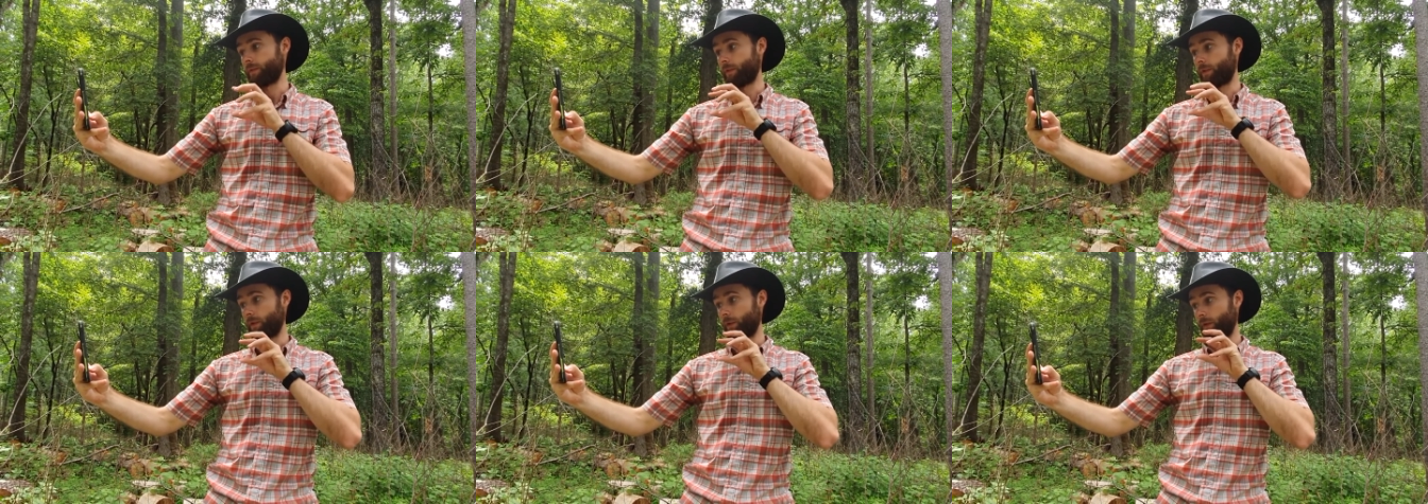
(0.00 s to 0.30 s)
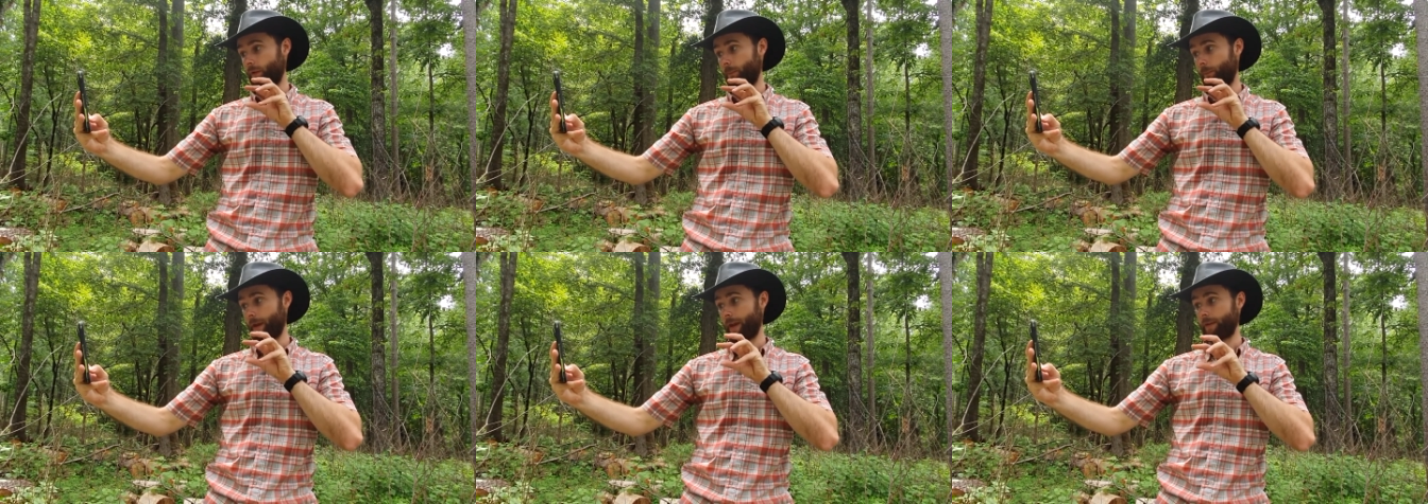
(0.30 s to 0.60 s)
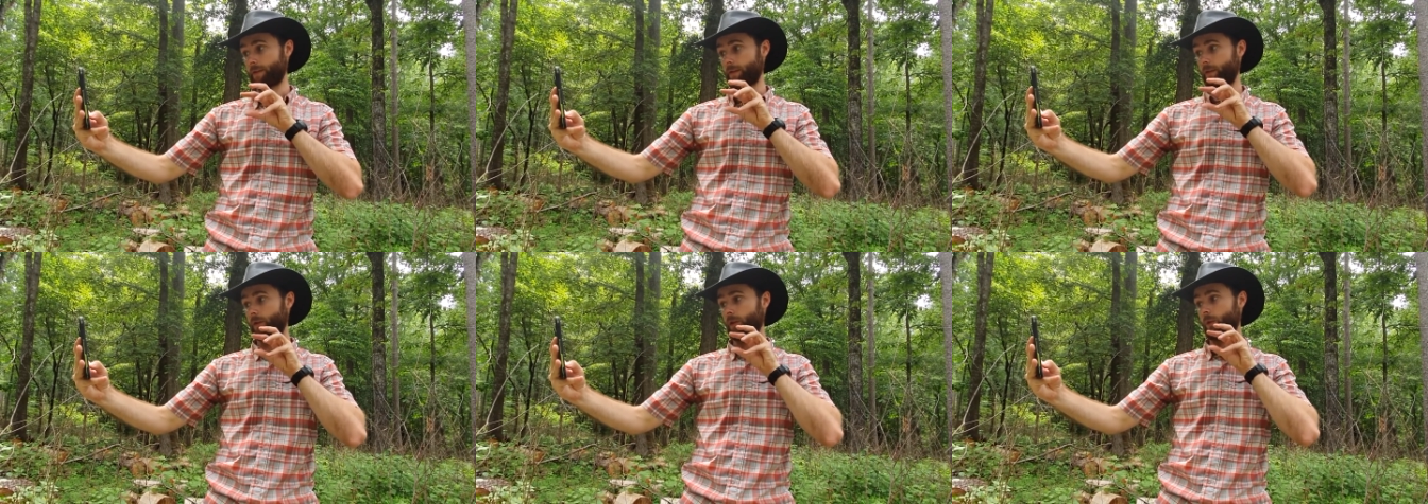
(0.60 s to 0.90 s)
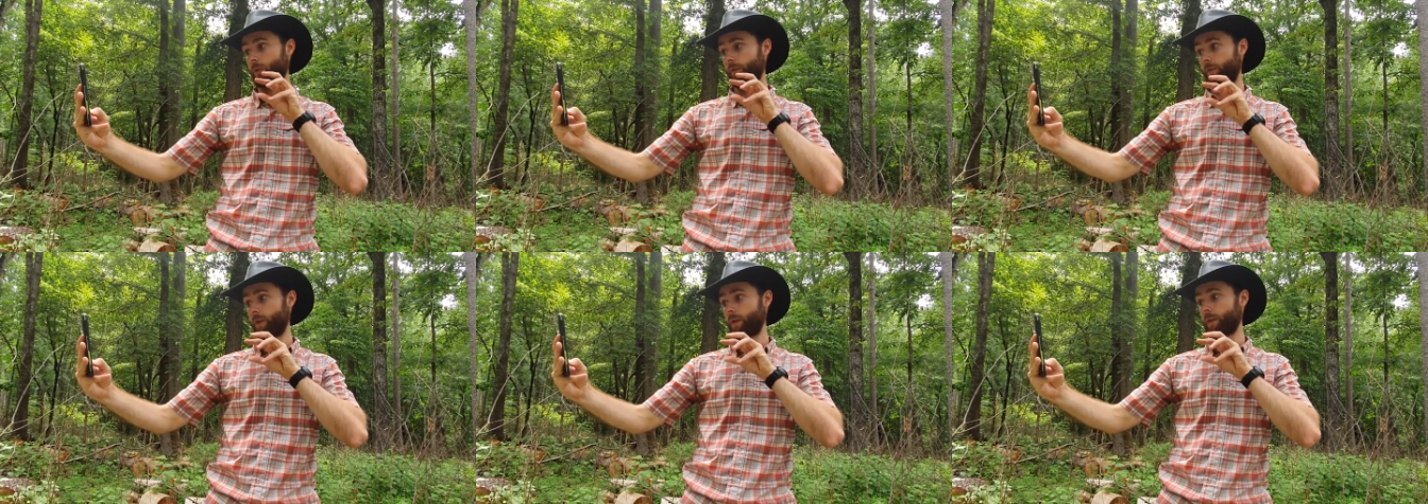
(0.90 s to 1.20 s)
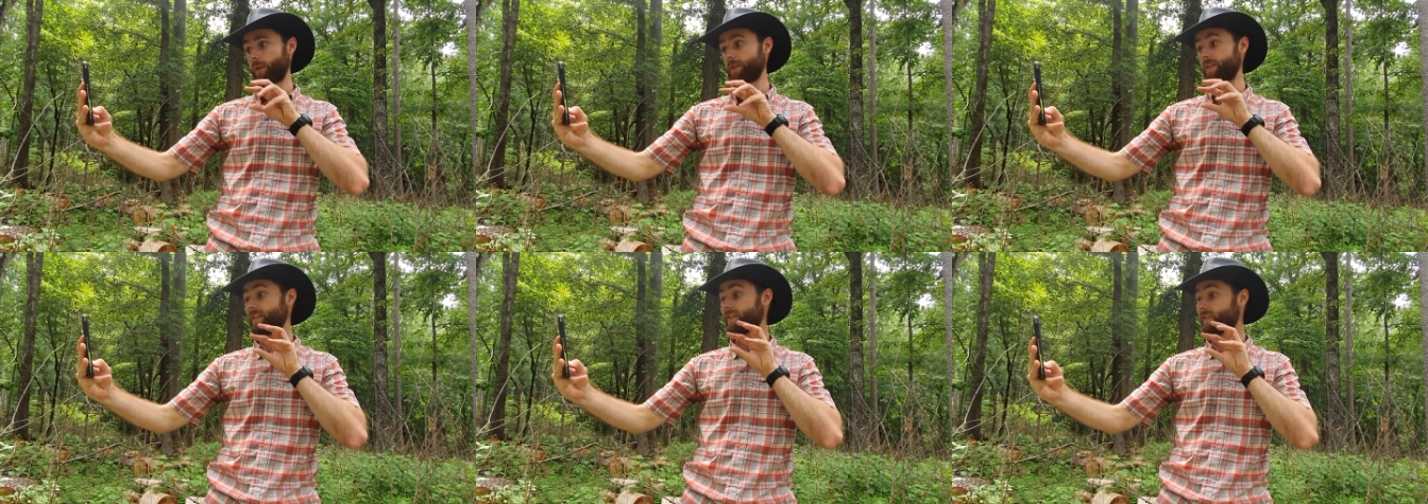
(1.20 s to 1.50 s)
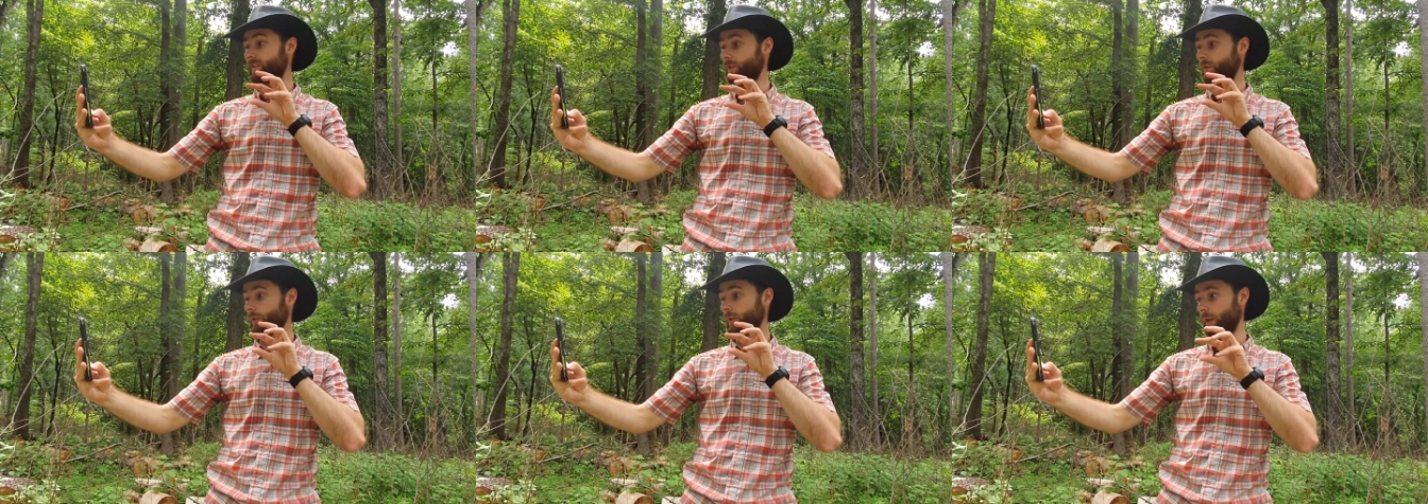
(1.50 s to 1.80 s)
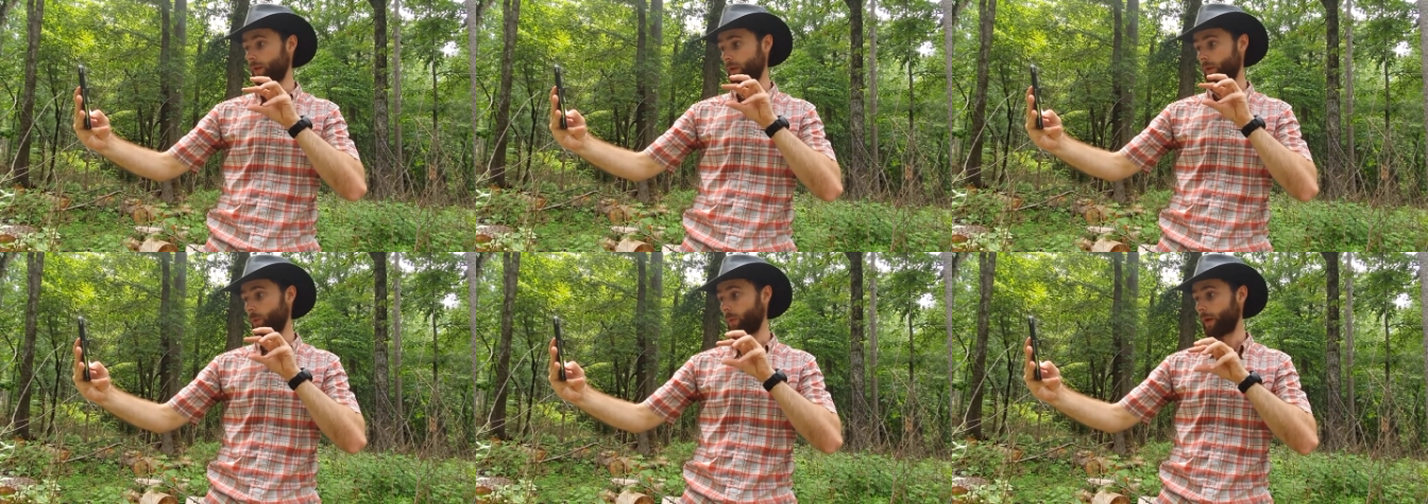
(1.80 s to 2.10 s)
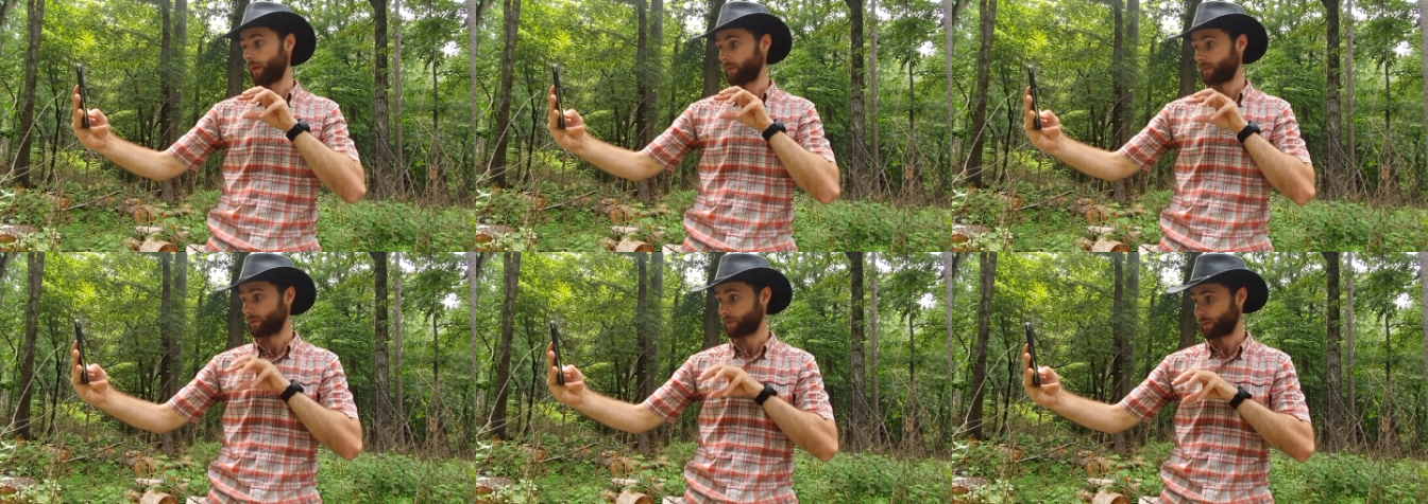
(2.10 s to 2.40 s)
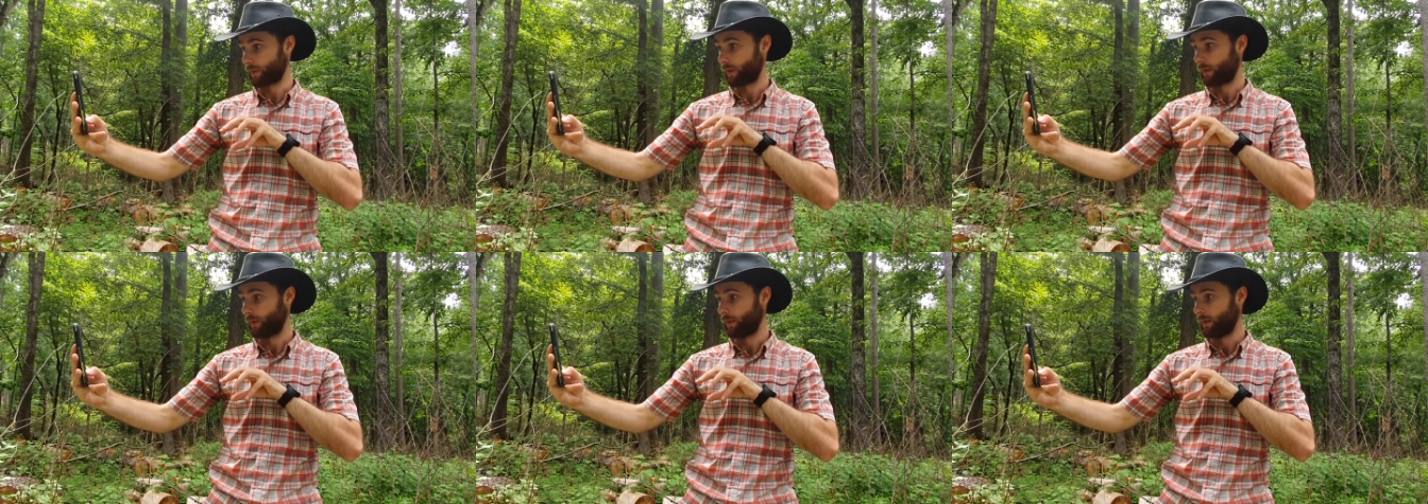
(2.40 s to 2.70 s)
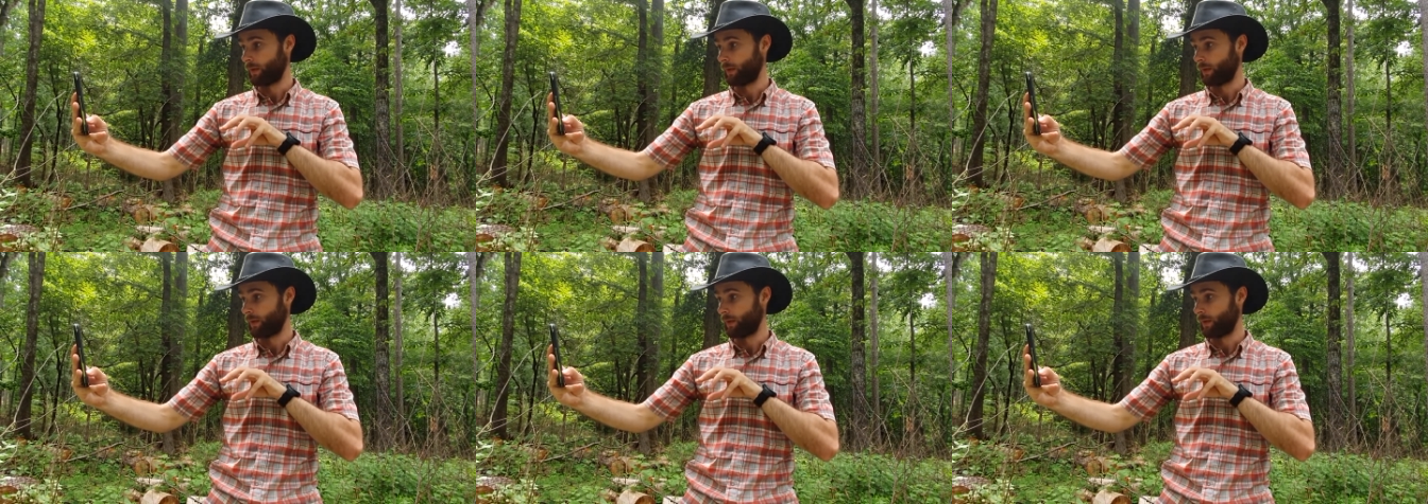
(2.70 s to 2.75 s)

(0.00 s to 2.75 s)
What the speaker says: the bacteria or fungus is still eating away at the tree.